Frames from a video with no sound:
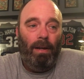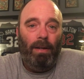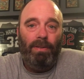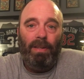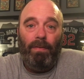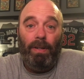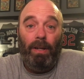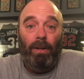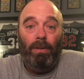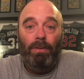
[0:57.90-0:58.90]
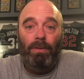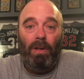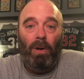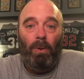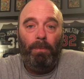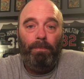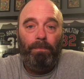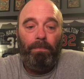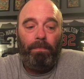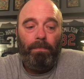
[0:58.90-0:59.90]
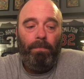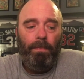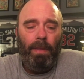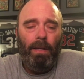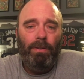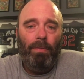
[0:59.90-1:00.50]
7 years. So it's